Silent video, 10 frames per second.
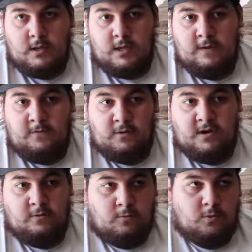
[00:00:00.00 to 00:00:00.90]

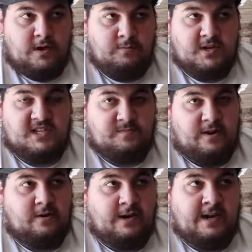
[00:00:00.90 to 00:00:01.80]
to run
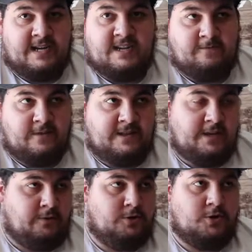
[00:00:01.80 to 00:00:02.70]
prosperity, I definitely
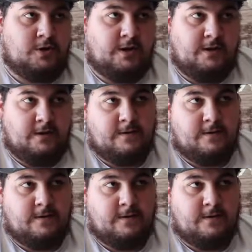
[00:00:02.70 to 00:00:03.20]
think you should.